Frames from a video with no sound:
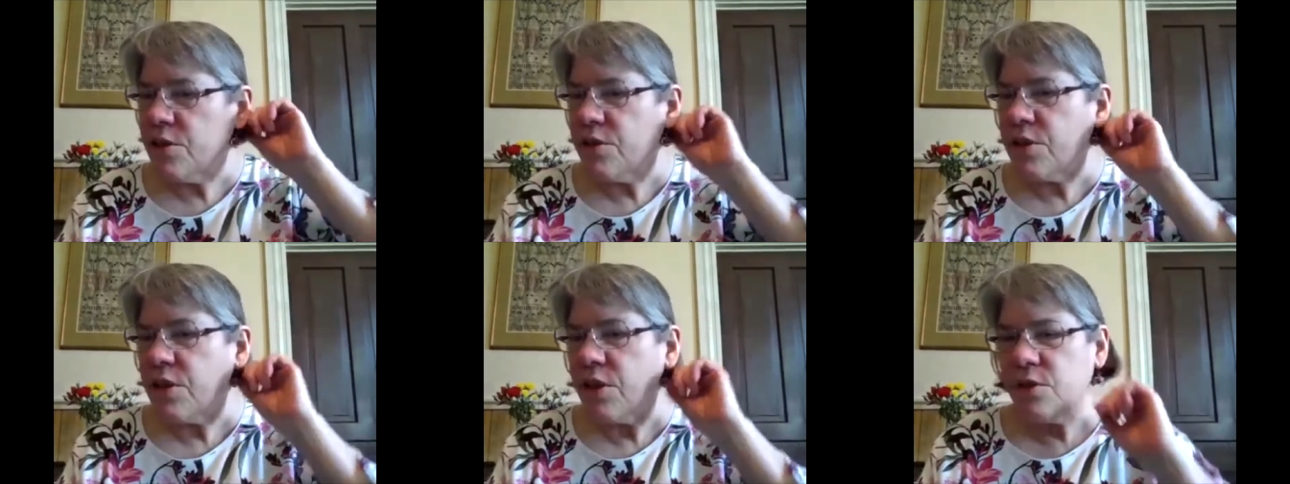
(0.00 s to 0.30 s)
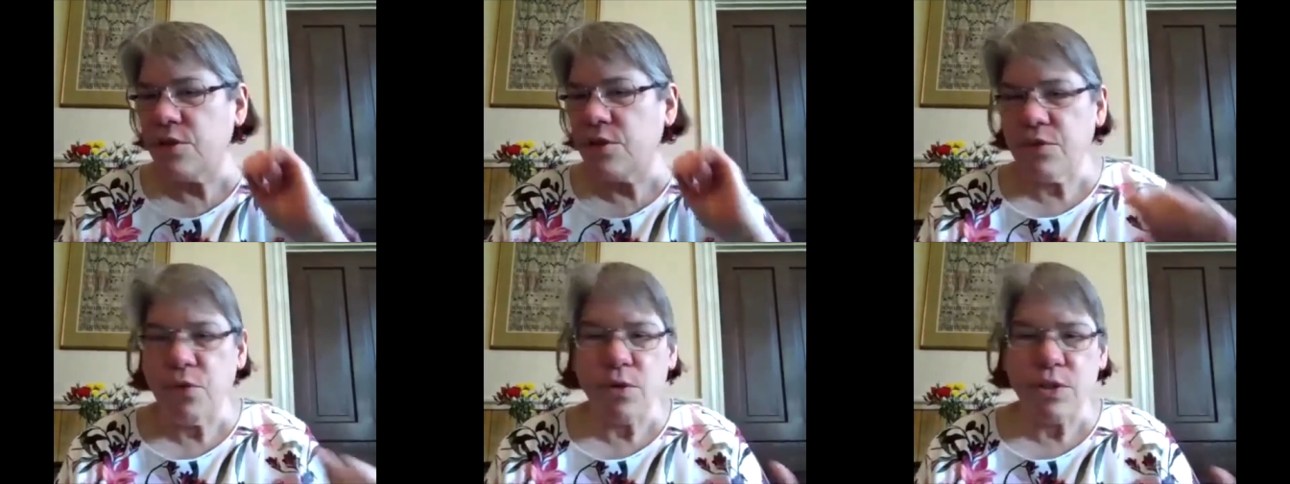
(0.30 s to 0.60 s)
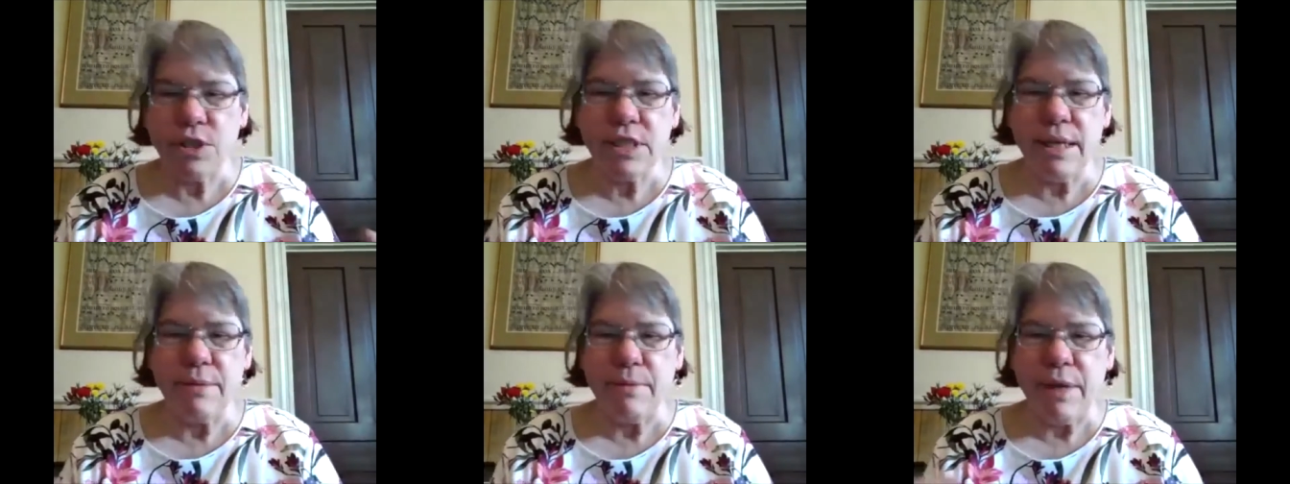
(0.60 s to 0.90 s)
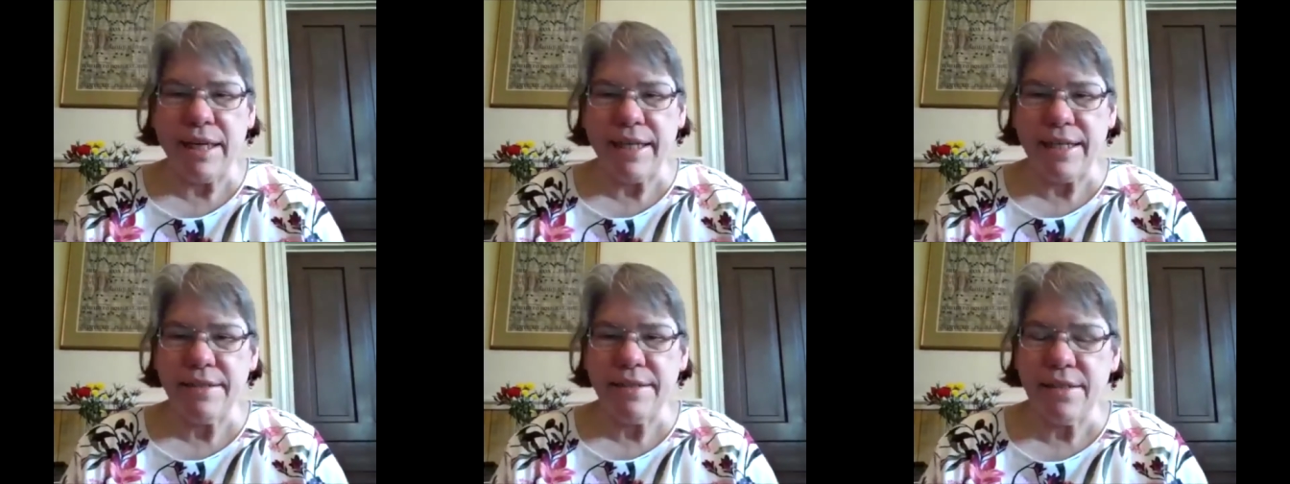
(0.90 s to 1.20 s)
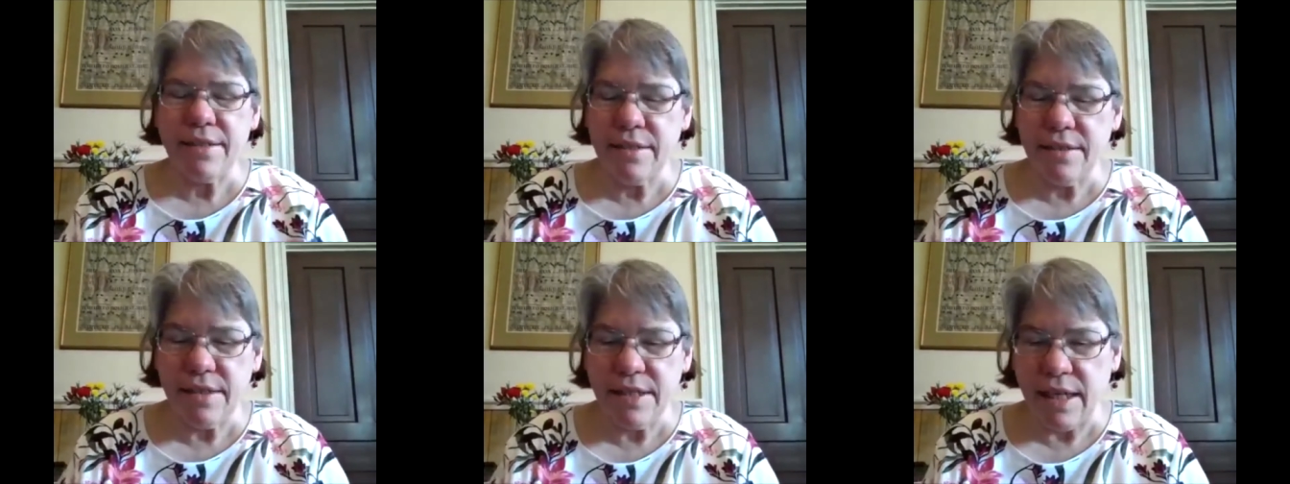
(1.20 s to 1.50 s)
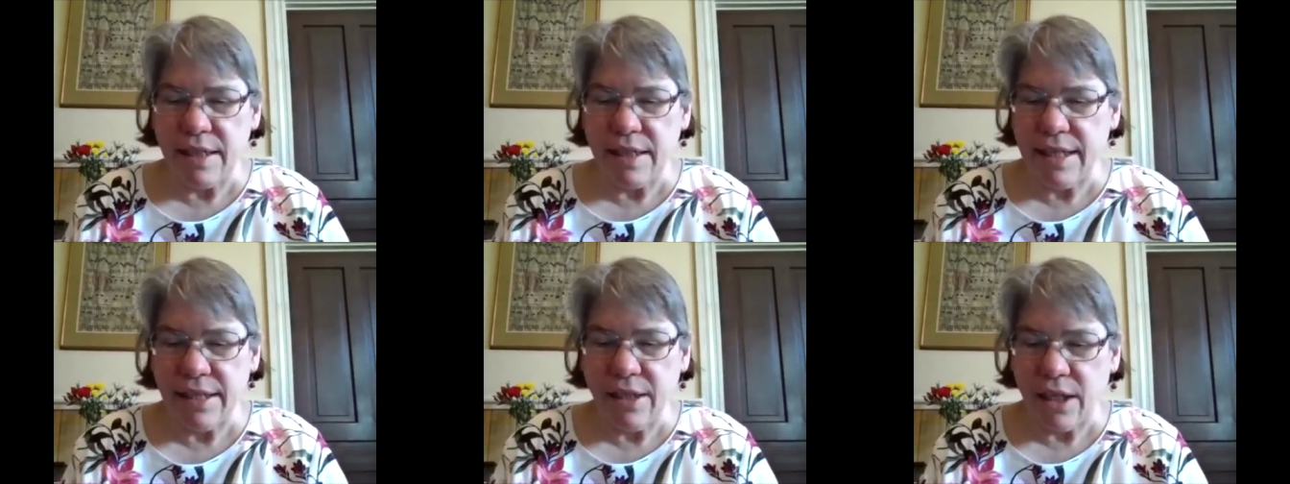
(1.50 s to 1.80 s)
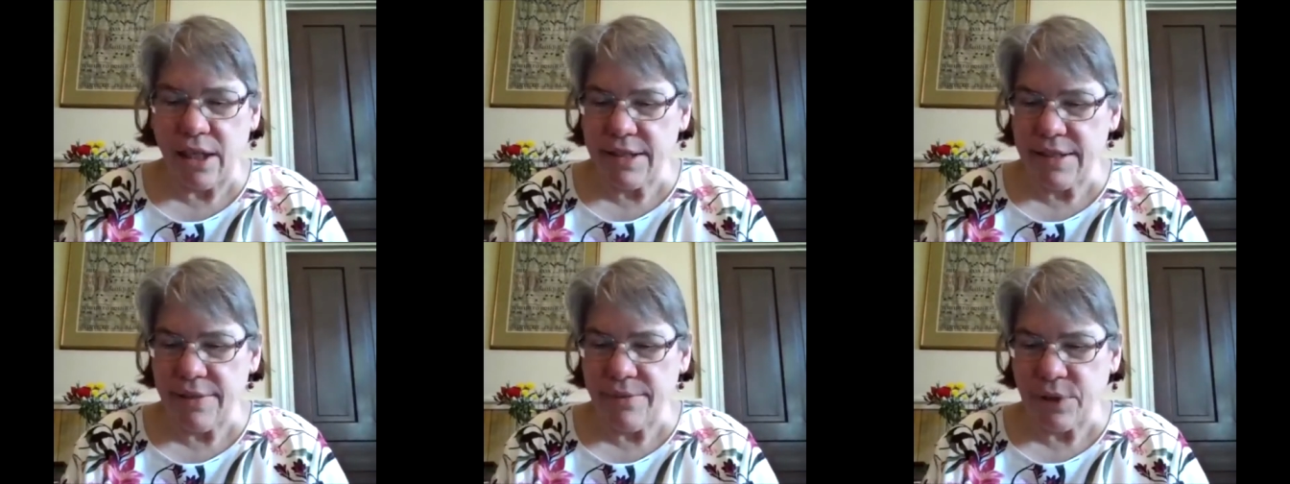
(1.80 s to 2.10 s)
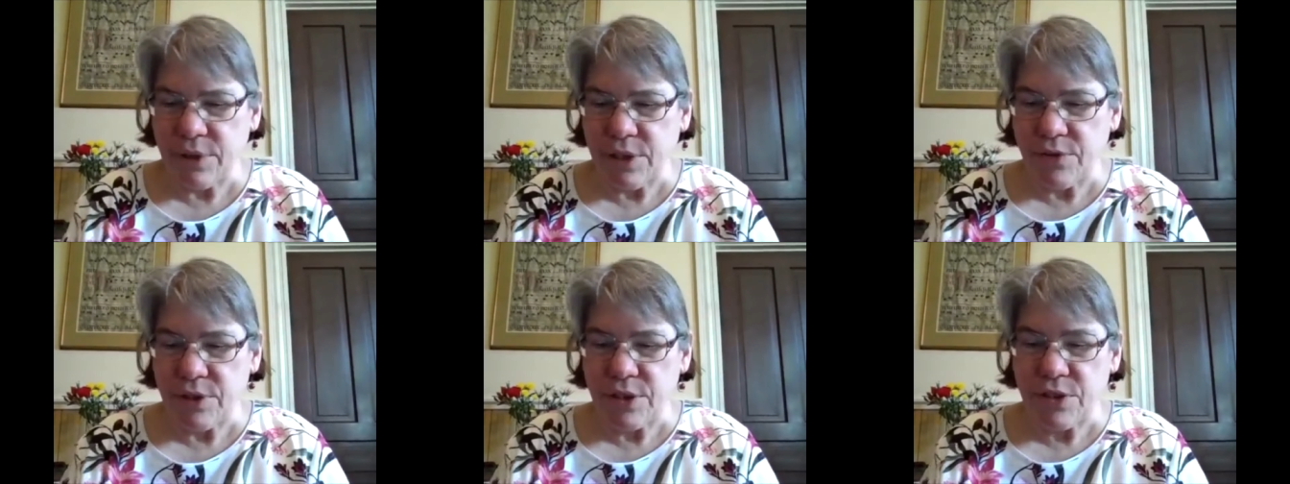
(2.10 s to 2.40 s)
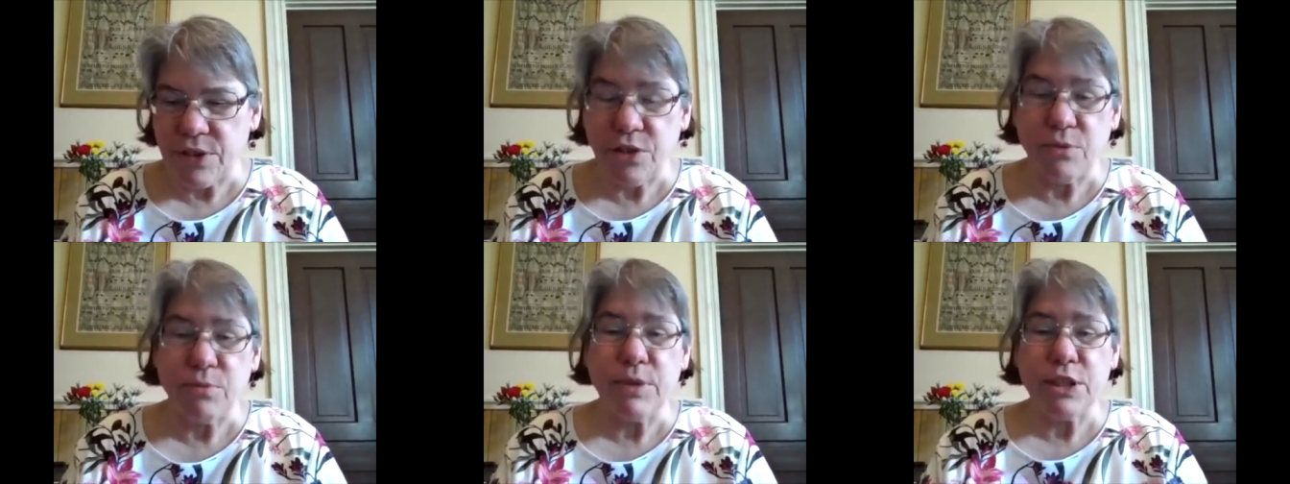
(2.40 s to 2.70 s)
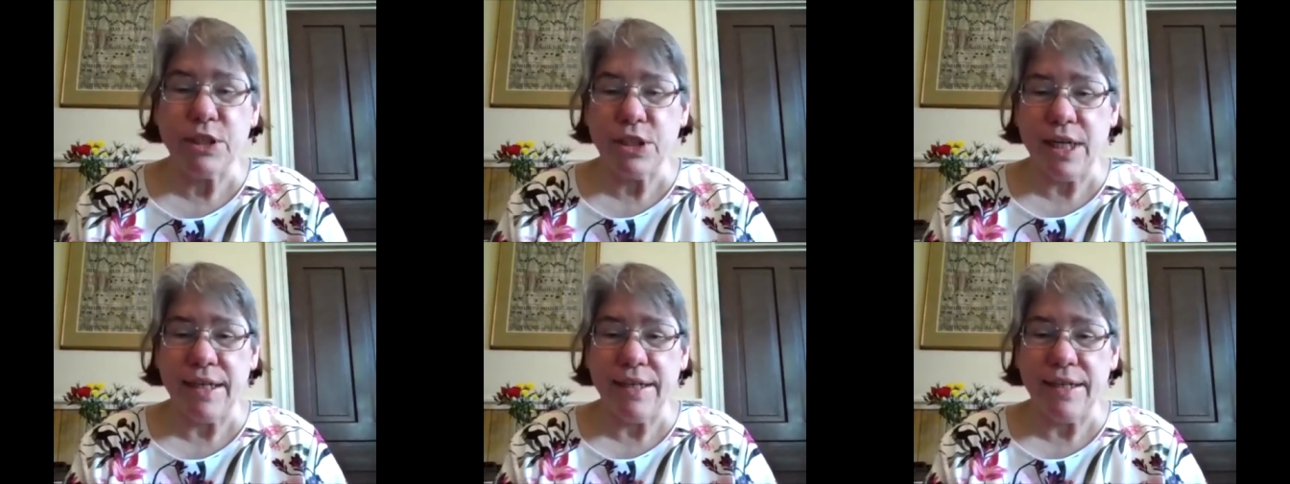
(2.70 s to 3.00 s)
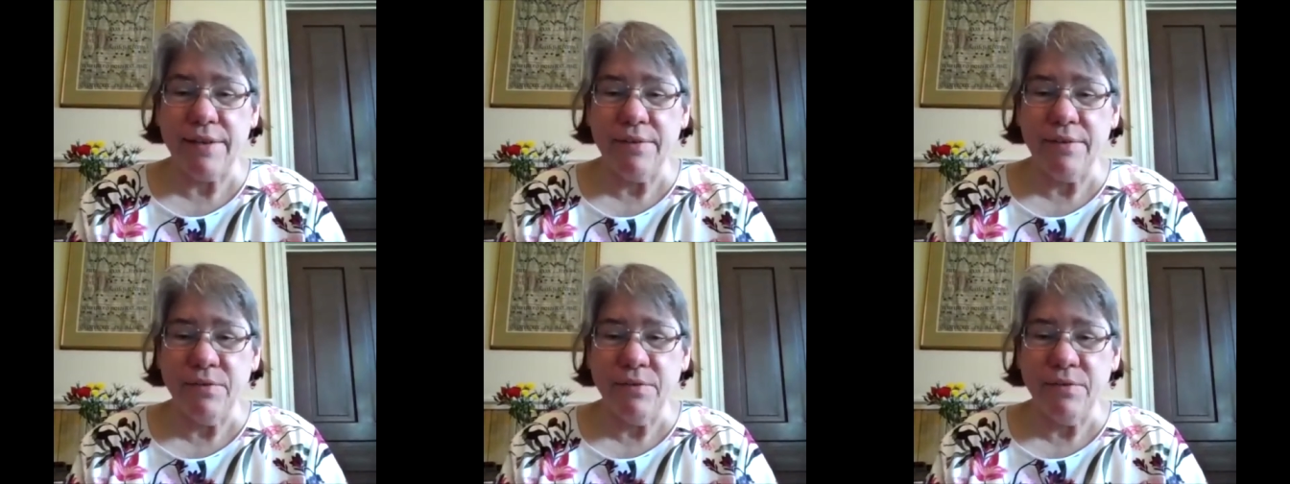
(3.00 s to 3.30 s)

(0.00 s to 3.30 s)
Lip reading: though, of course, they made us study lots of literature, which I